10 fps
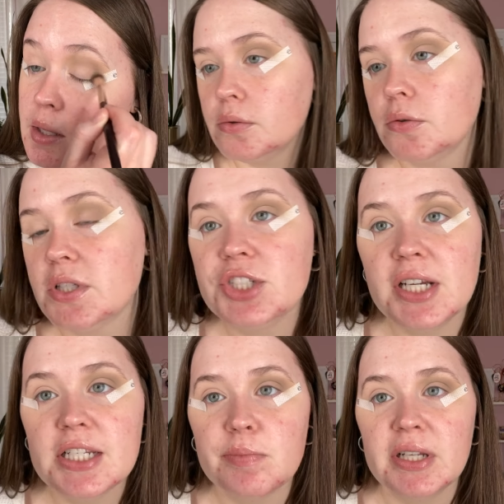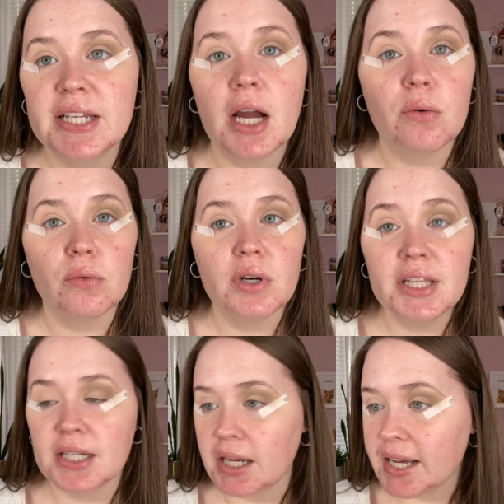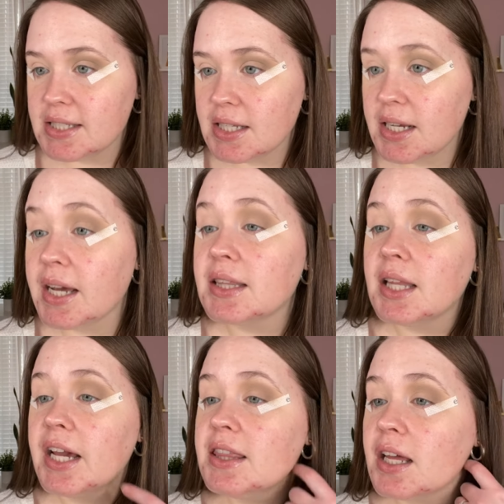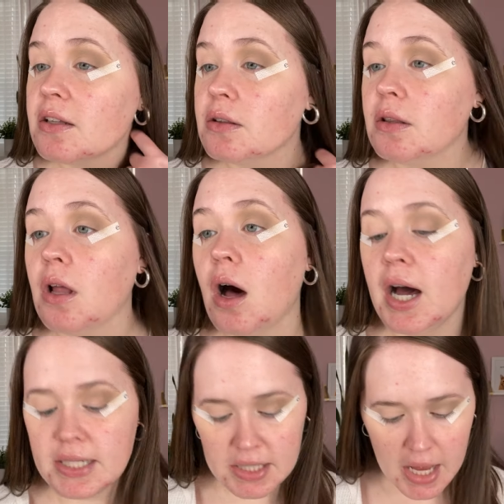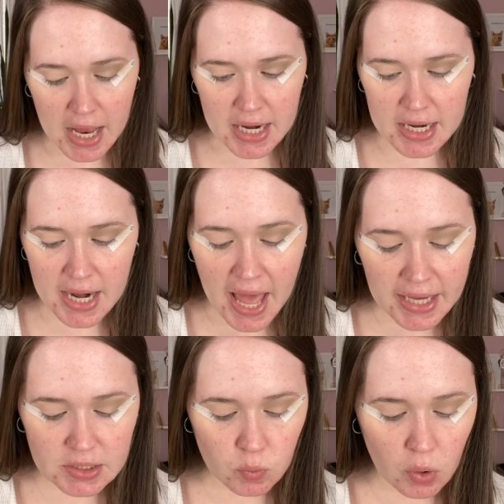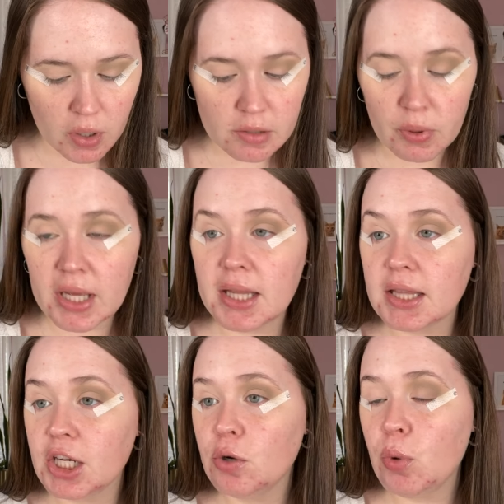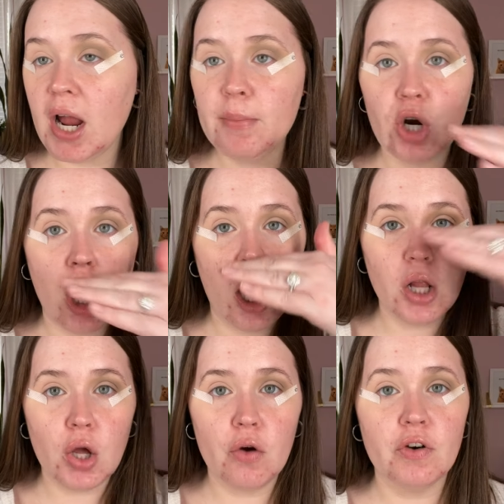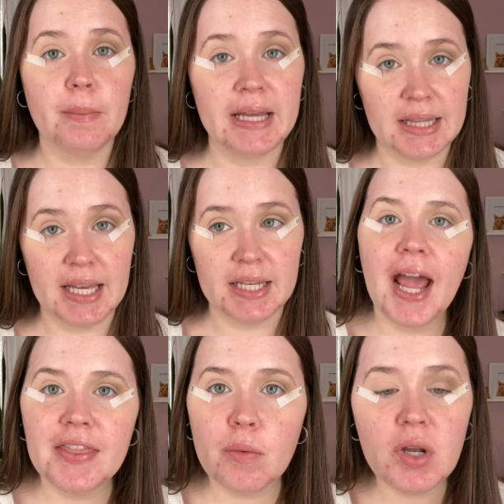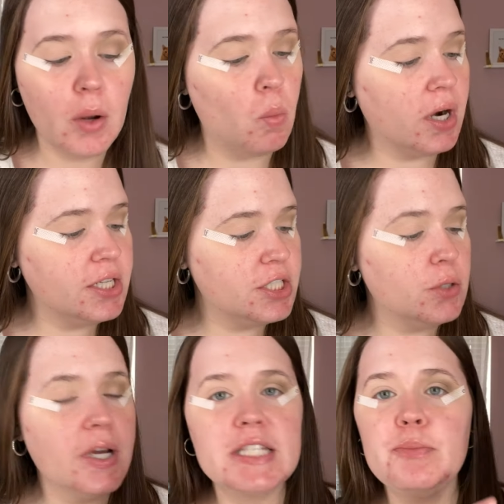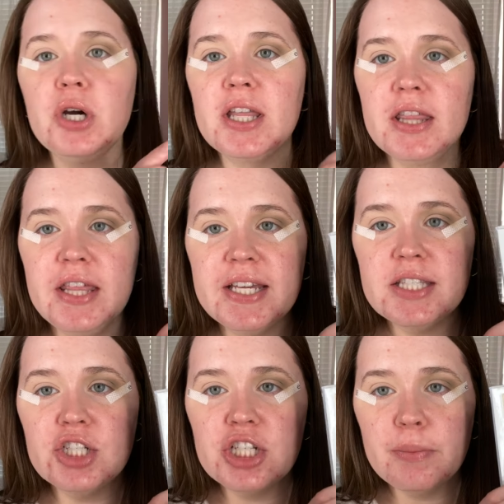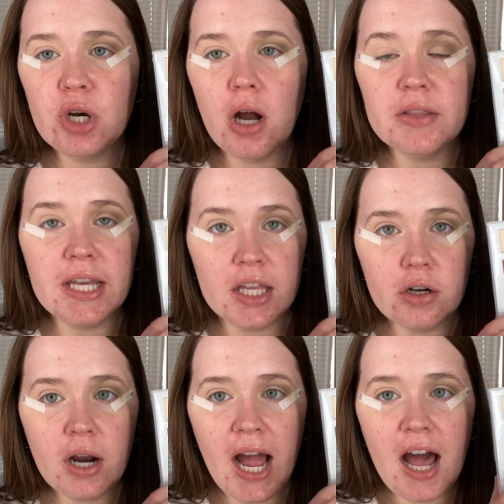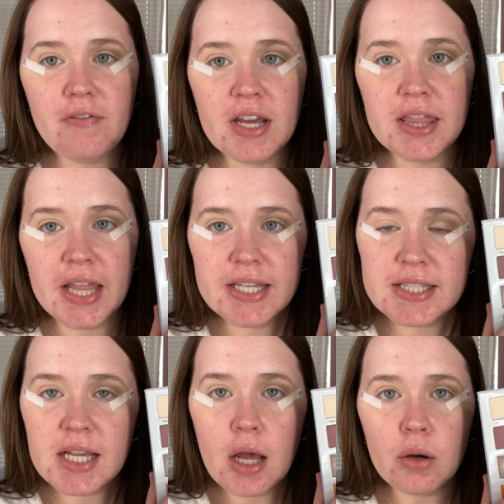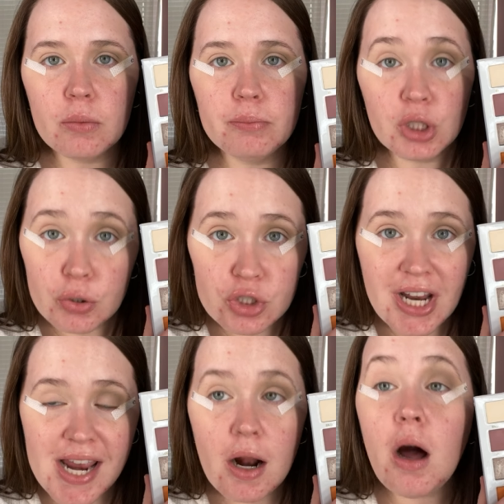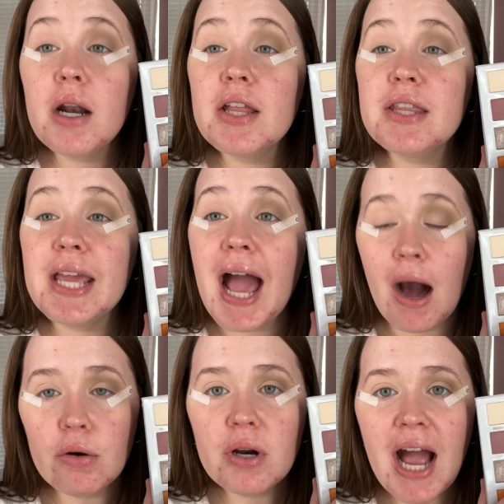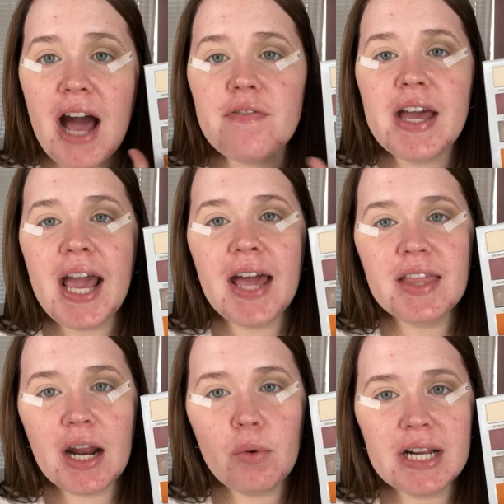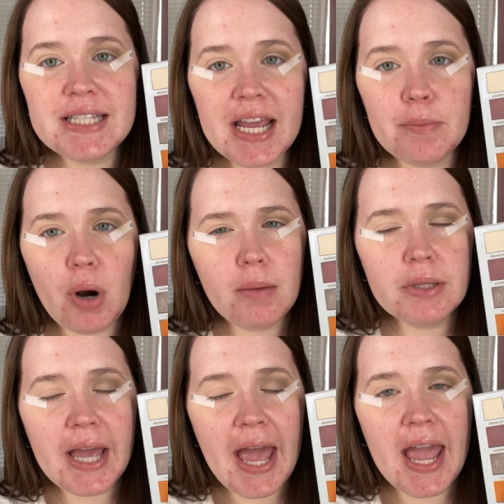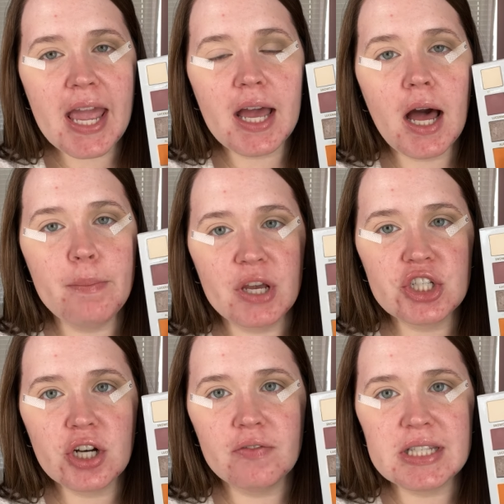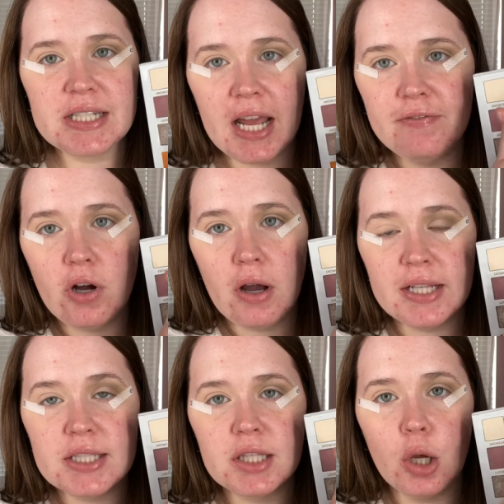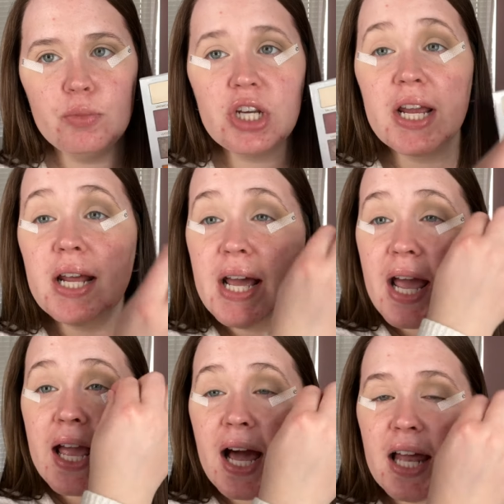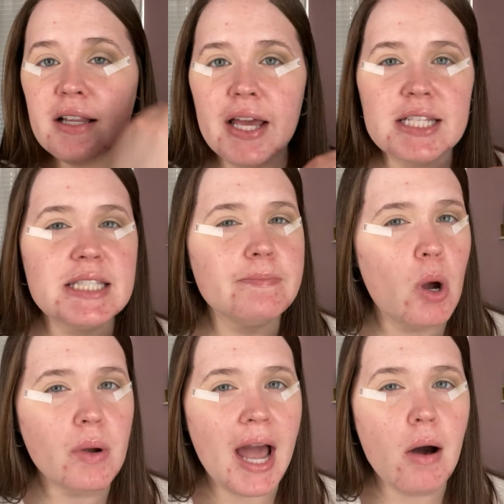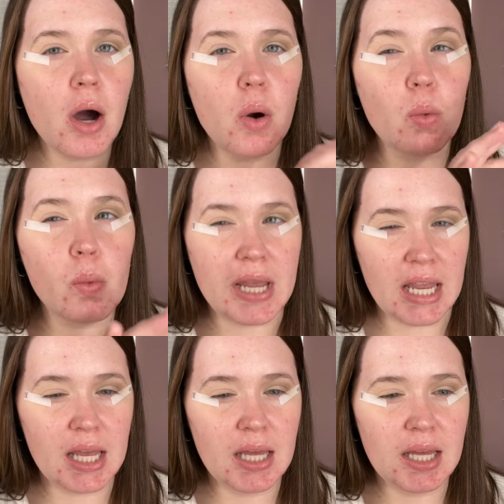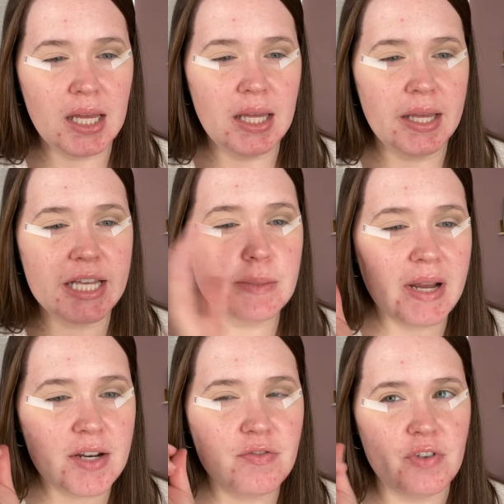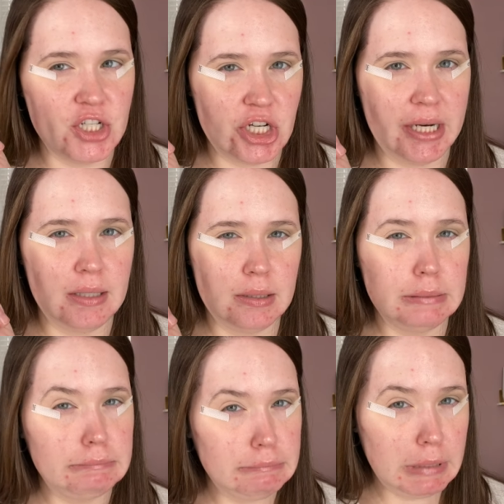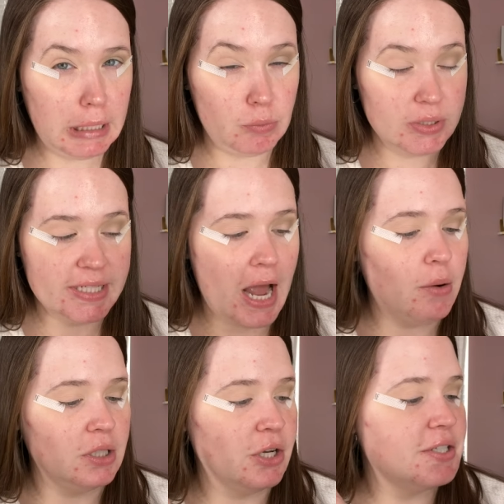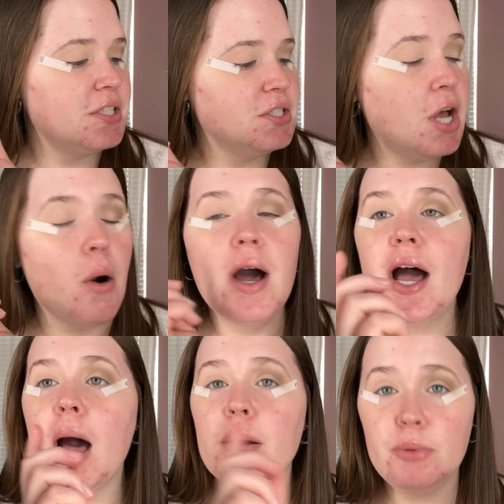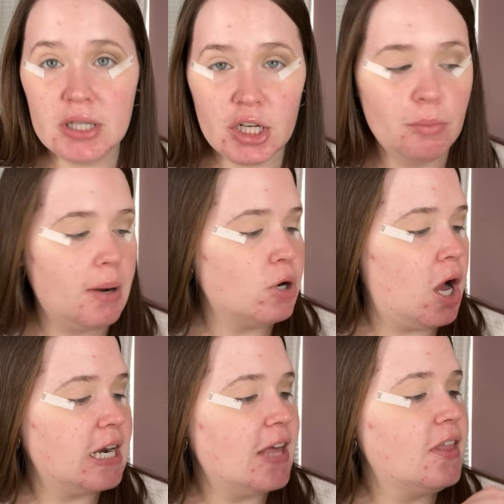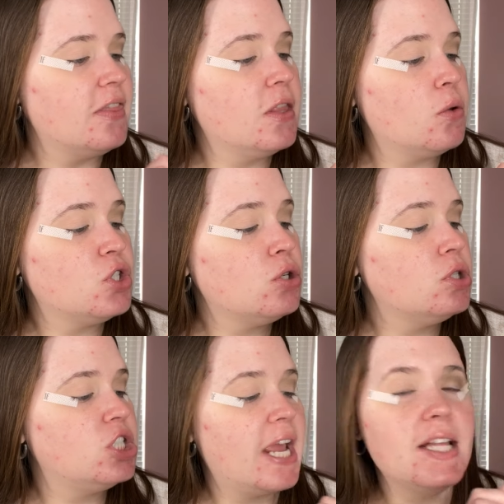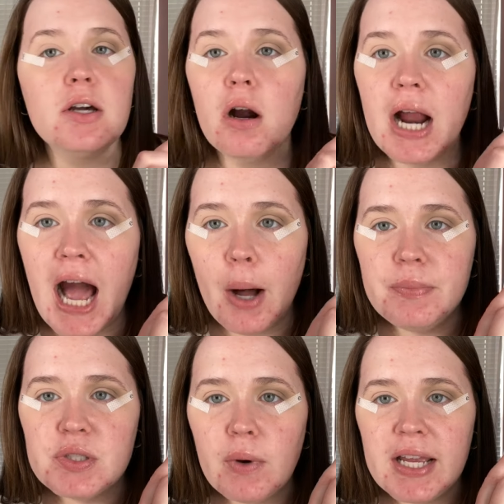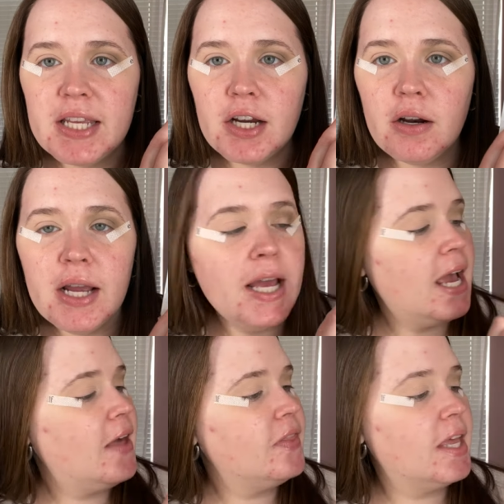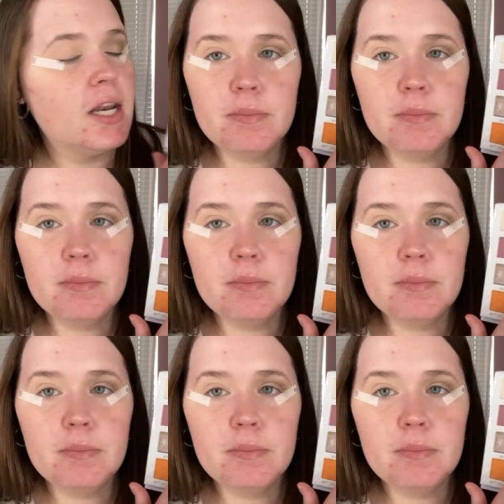Ooh, the shade is blending out really nicely. I like that a lot. Next, we're going to put glitter primer all over my lid. And then what I wanna do is put this shimmer on the inner half and this blue shade on the outer half and then I want to take probably a, a, mixture of this Nightfall and Slope shade and kind of like smoke out a wing is my envision uh, we'll see how it looks. So I'm gonna put glitter primer on and then those two shades are Alps right here and then